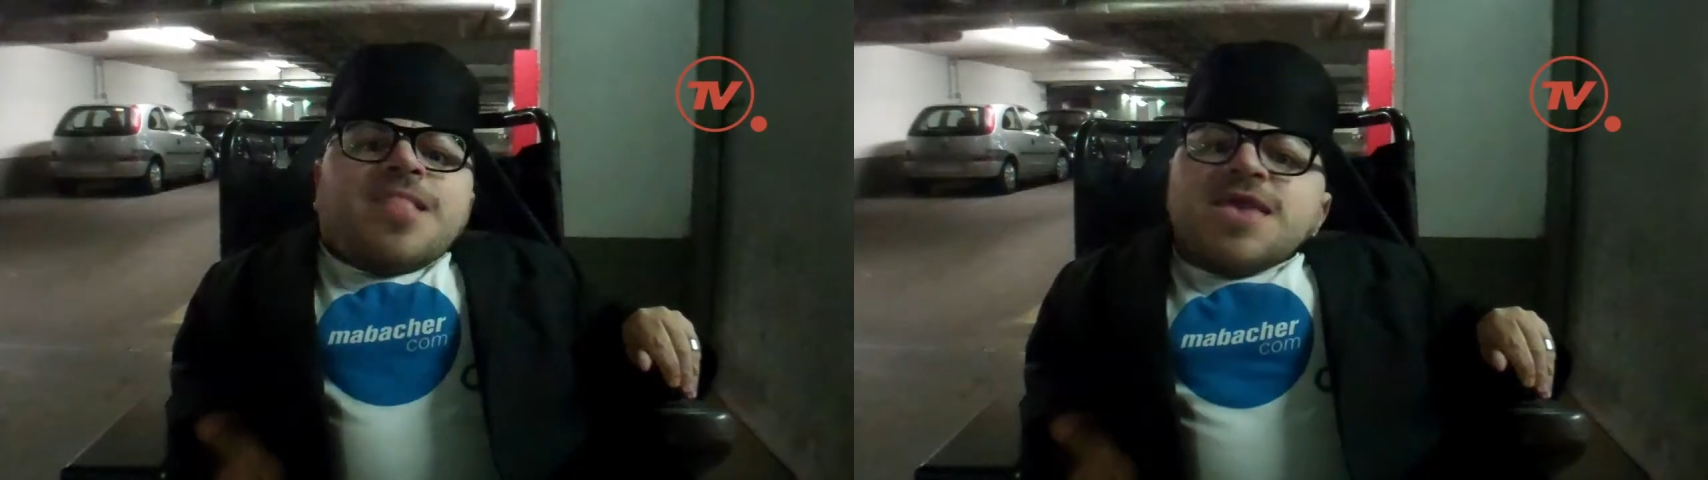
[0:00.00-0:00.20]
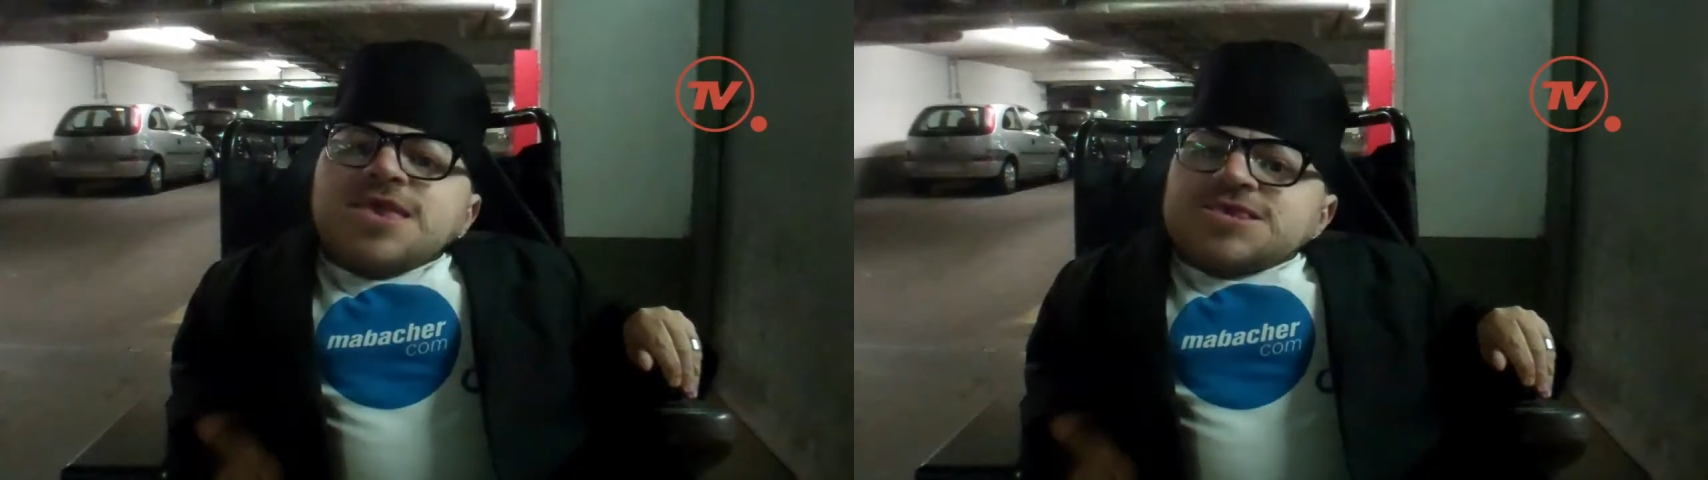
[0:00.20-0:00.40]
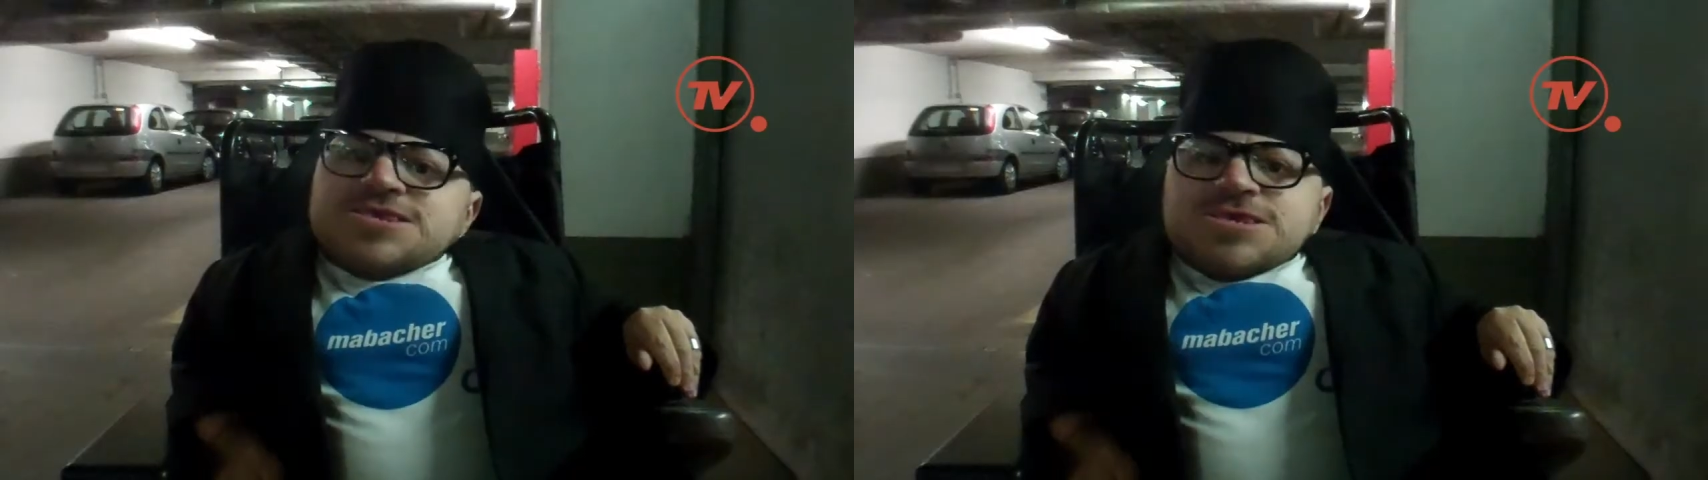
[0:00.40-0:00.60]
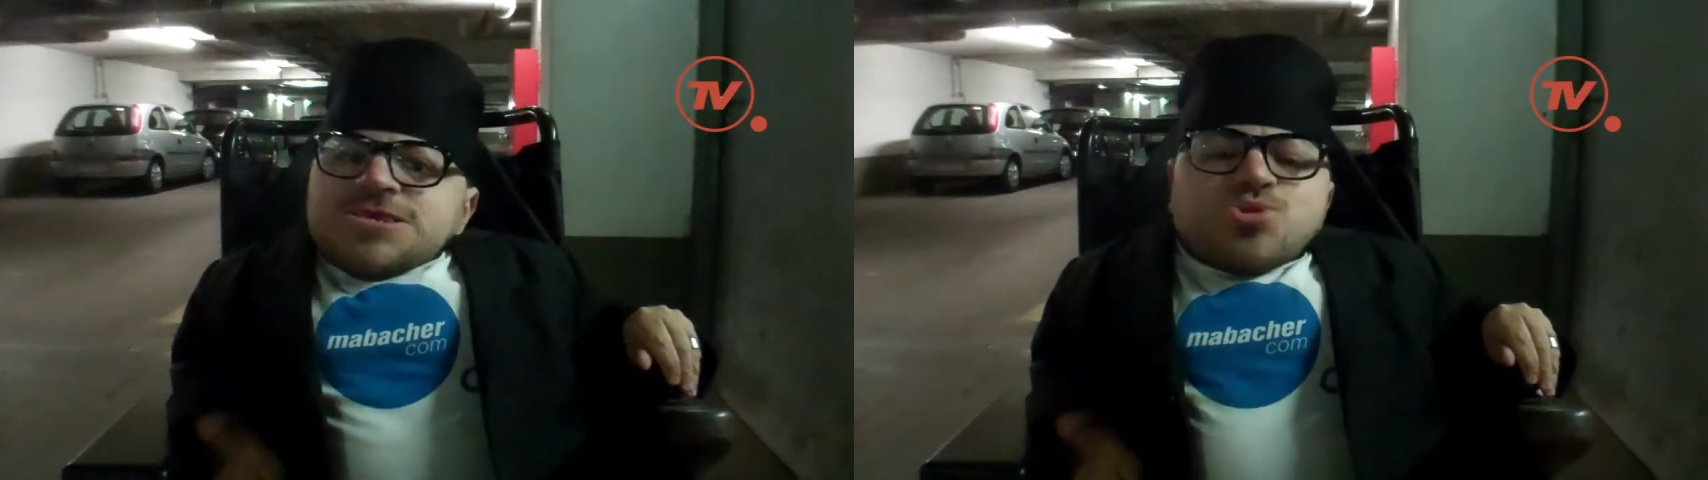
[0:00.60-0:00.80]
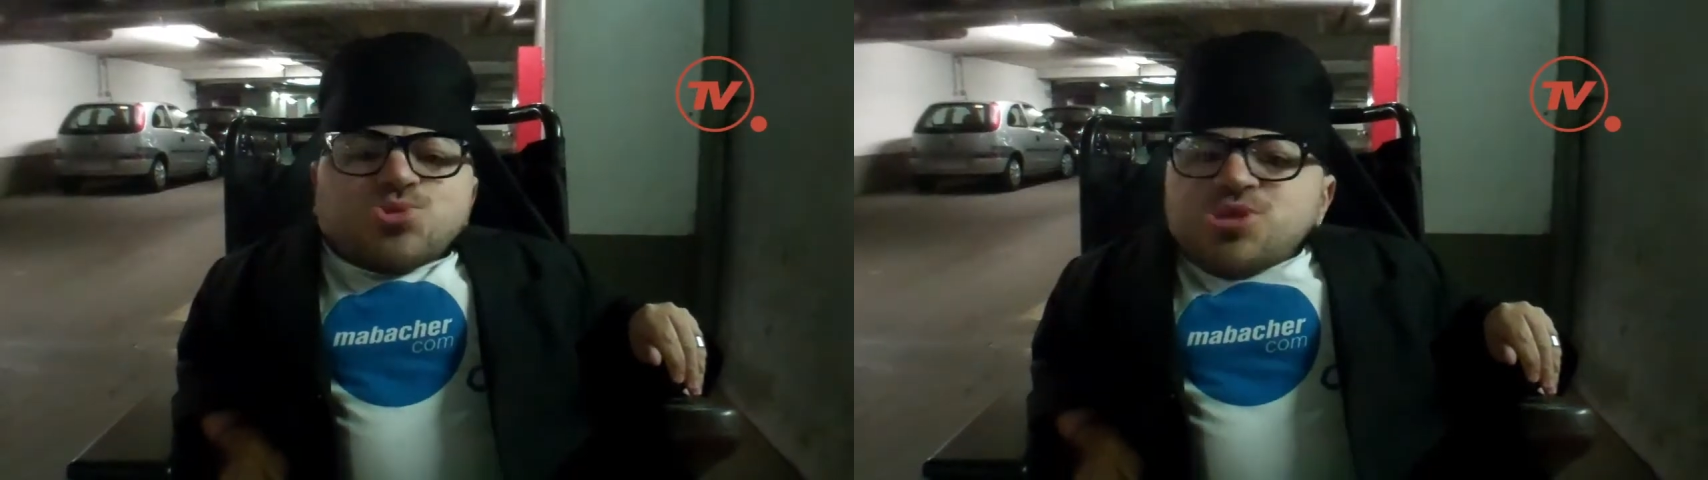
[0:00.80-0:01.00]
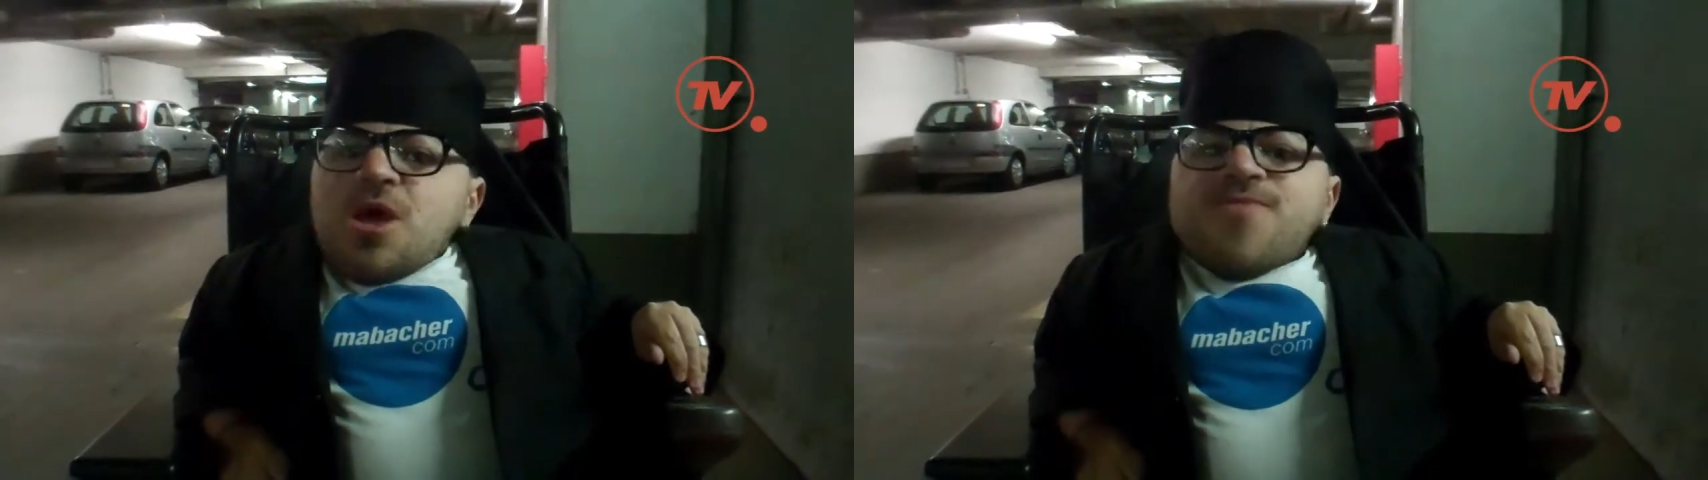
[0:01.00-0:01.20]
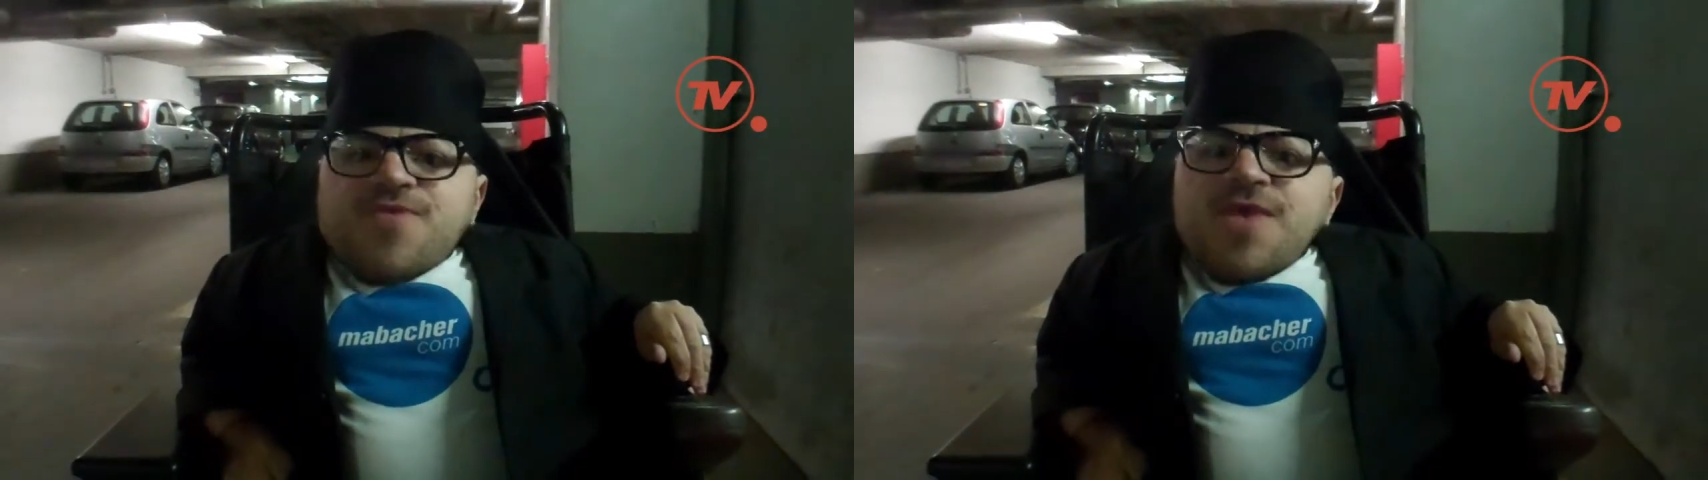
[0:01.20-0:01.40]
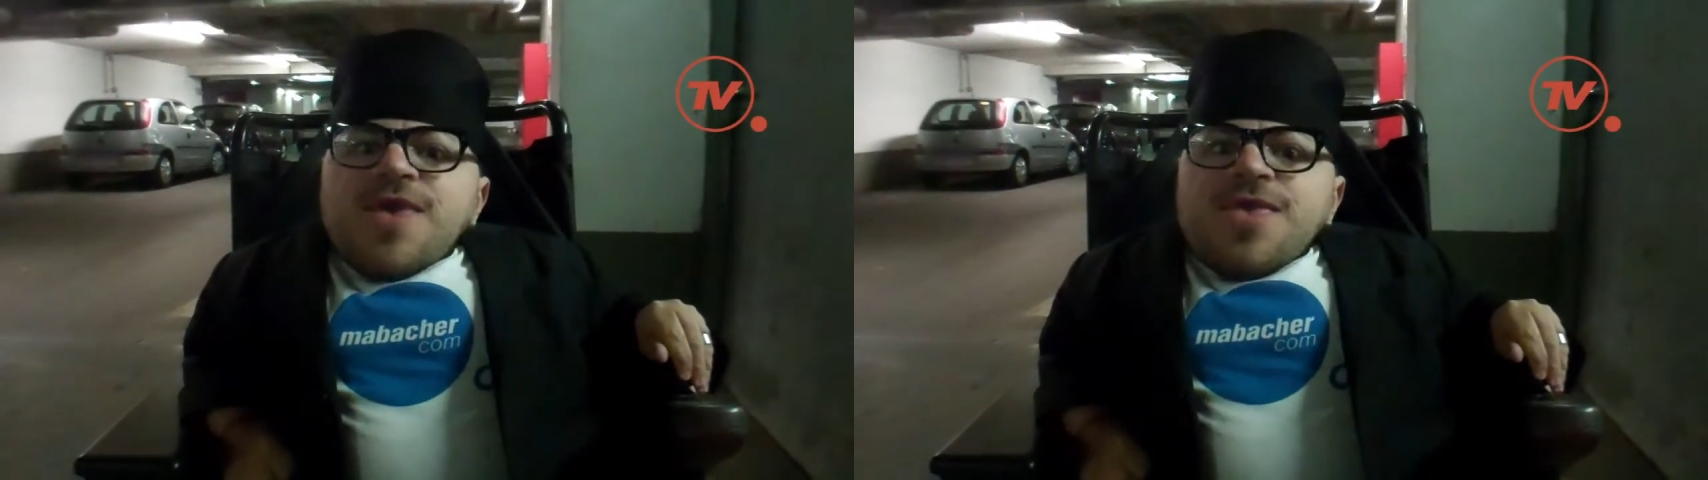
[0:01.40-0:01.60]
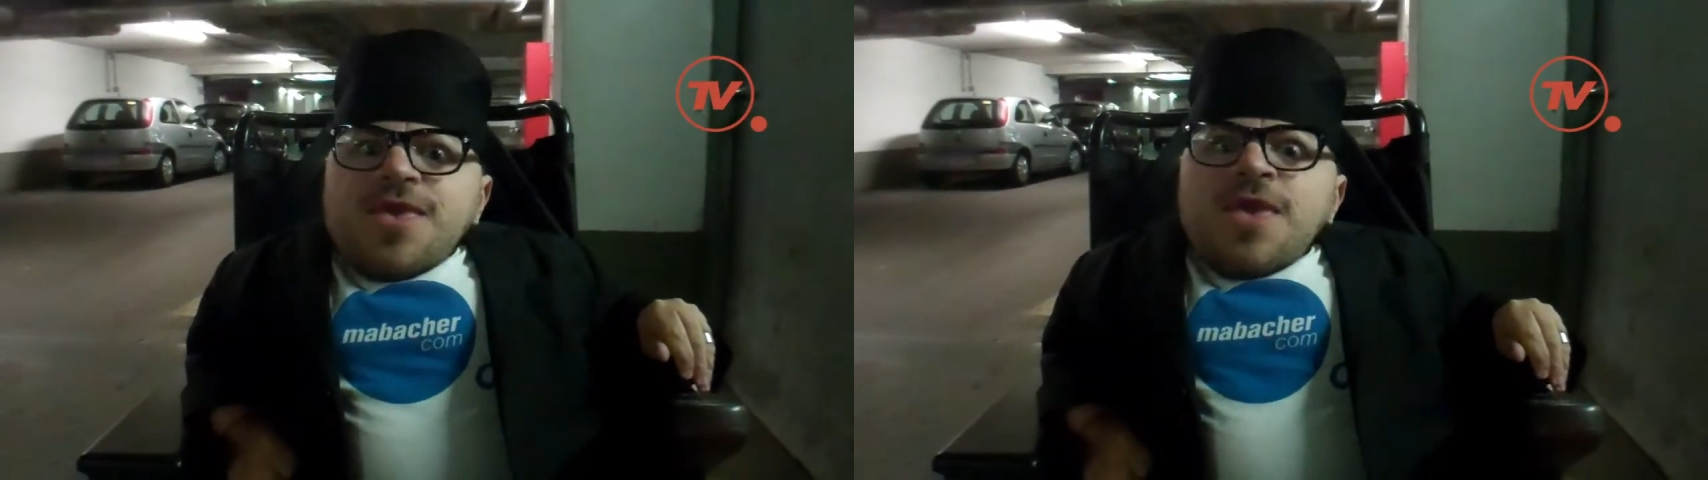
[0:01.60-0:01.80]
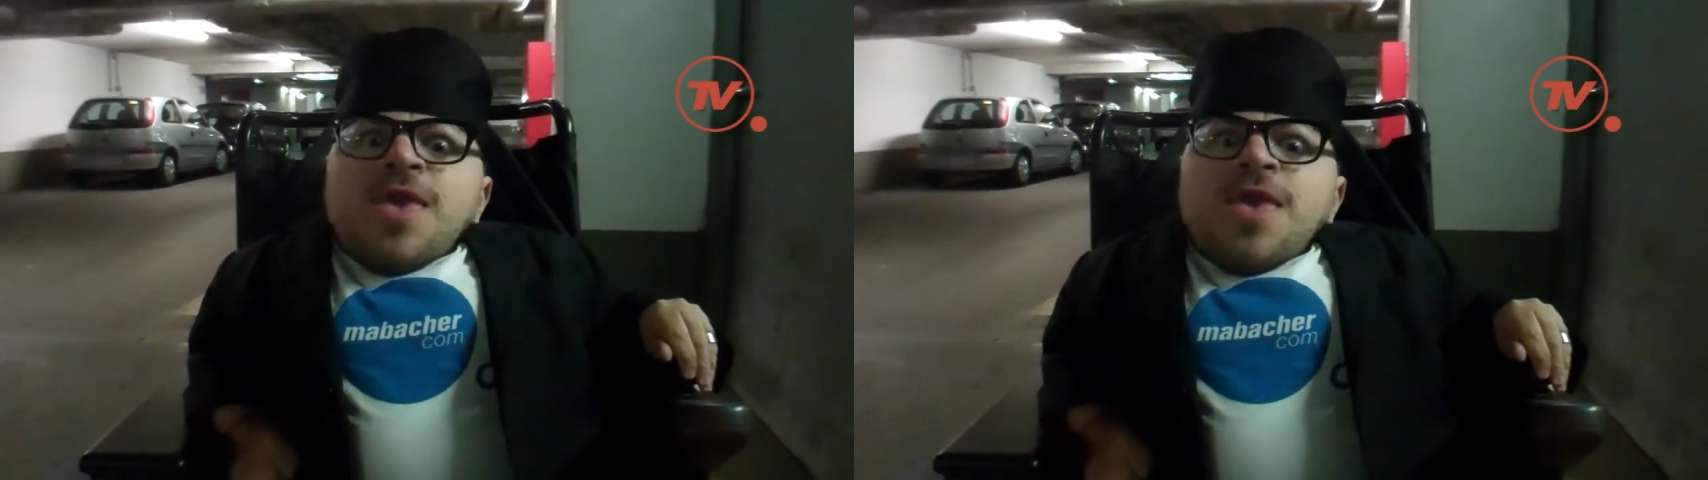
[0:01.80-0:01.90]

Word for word: Please stop saying,